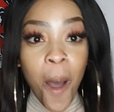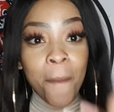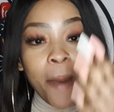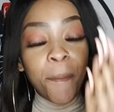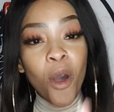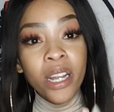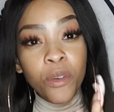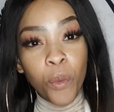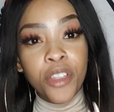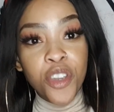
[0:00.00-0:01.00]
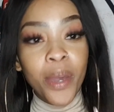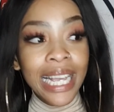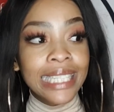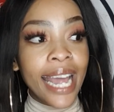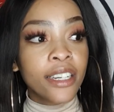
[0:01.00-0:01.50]
My point with you
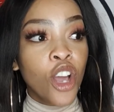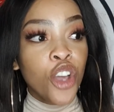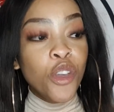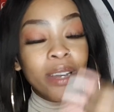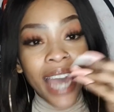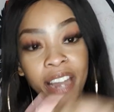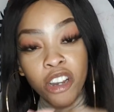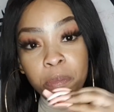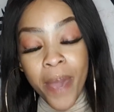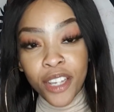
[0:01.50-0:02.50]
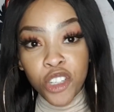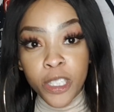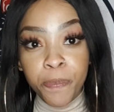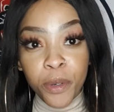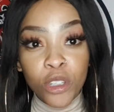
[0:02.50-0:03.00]
is that you cannot base your
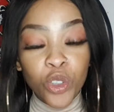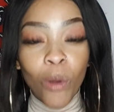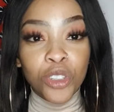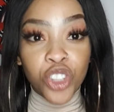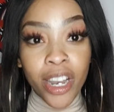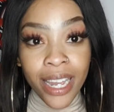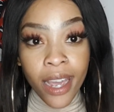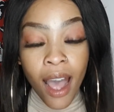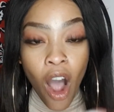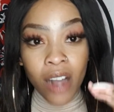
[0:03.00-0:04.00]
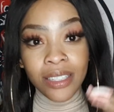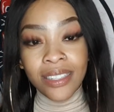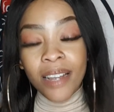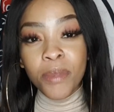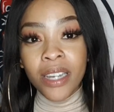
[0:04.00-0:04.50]
spiritual journey on
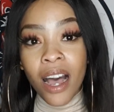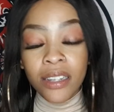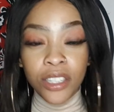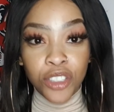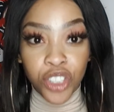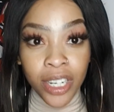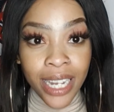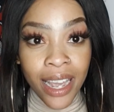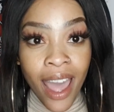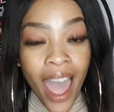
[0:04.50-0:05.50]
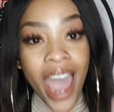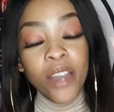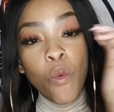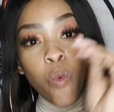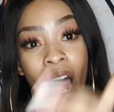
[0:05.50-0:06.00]
someone else's journey.
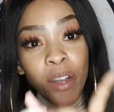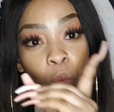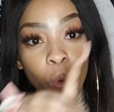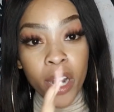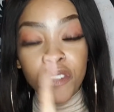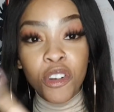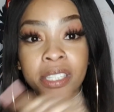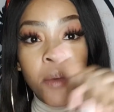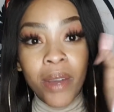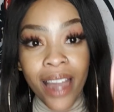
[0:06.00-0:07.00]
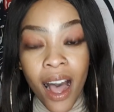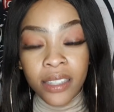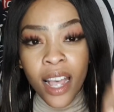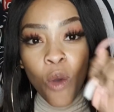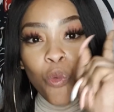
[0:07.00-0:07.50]
And what worked for someone
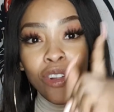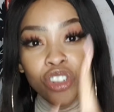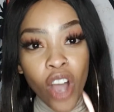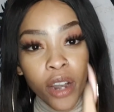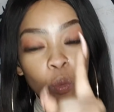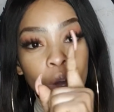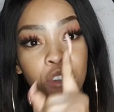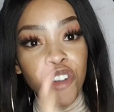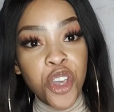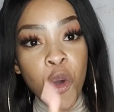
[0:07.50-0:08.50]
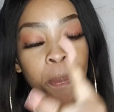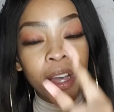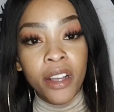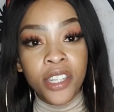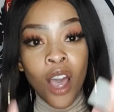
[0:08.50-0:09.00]
else will not work for you
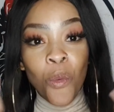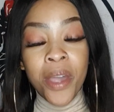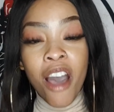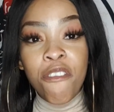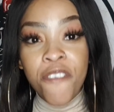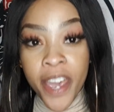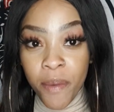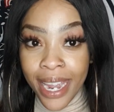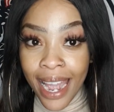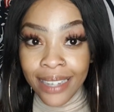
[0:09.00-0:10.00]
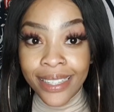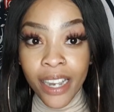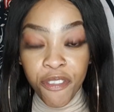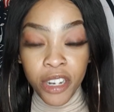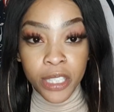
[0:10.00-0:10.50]
because we are very
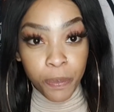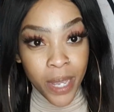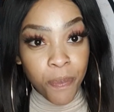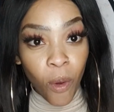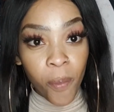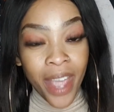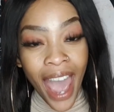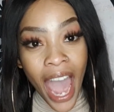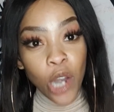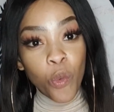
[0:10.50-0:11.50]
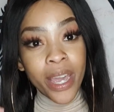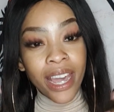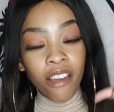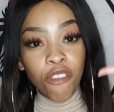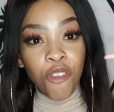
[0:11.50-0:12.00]
different people and
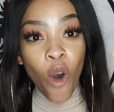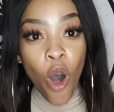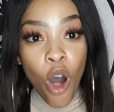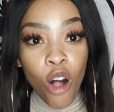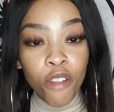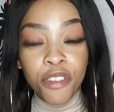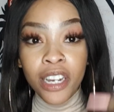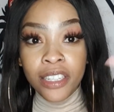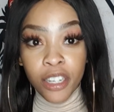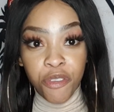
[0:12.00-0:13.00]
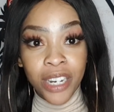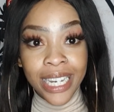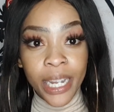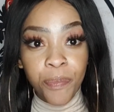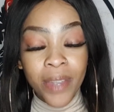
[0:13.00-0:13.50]
we evolve
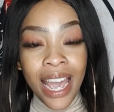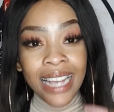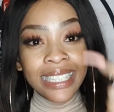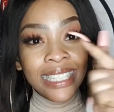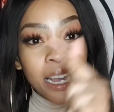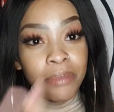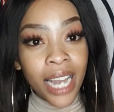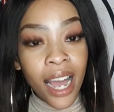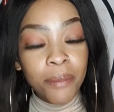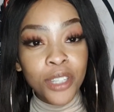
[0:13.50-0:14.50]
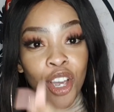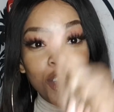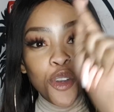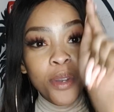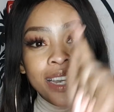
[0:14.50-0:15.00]
differently. Sometimes
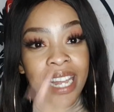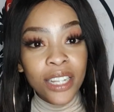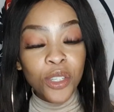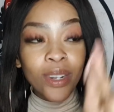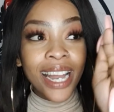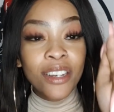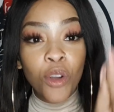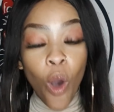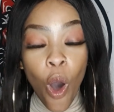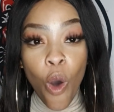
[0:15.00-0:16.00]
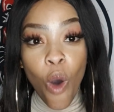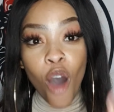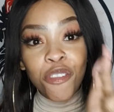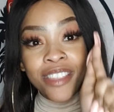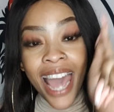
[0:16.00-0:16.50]
you need to let go
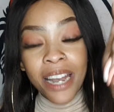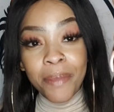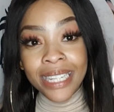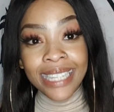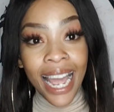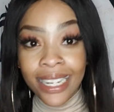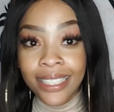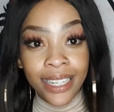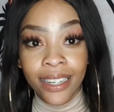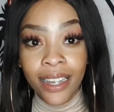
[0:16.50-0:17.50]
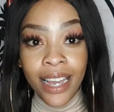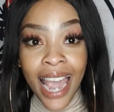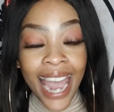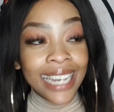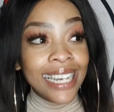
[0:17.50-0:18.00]
of that mentality.
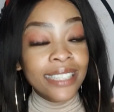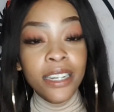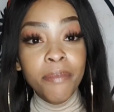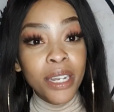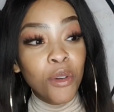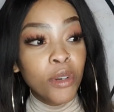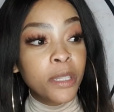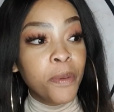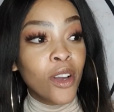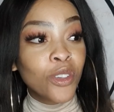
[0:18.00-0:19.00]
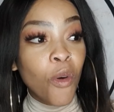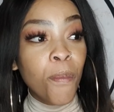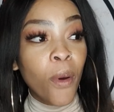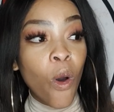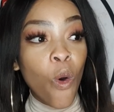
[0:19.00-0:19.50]
It doesn't mean ukuthi because
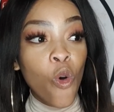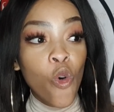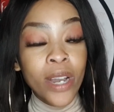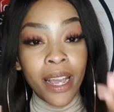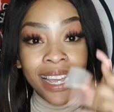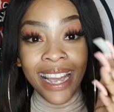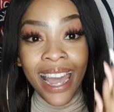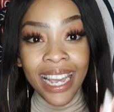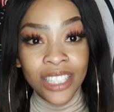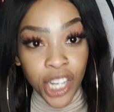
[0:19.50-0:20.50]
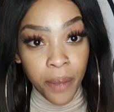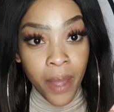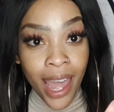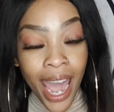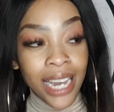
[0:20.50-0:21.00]
umpho unenkinga enje
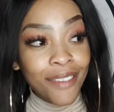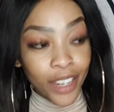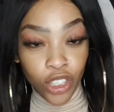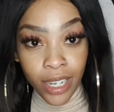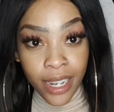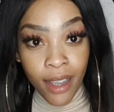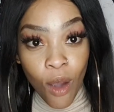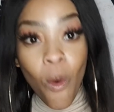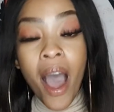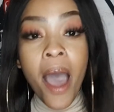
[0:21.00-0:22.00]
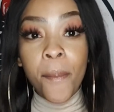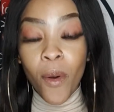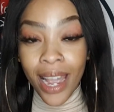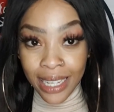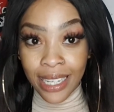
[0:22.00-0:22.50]
and eventually wahamba
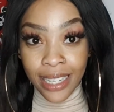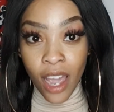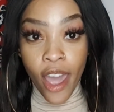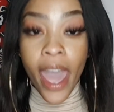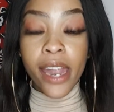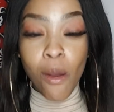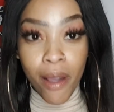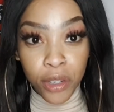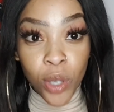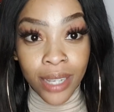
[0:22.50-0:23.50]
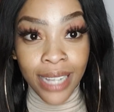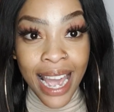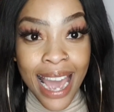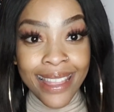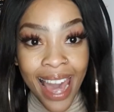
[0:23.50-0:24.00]
wayenza nje and wayothwasa,
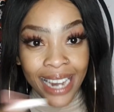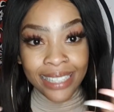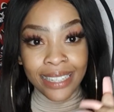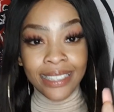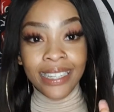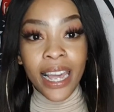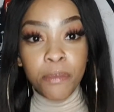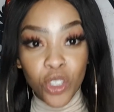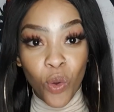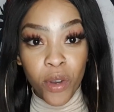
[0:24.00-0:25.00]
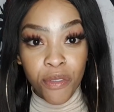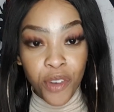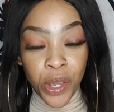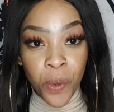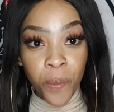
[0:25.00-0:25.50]
that is the same story for
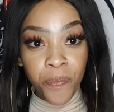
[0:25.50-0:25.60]
you.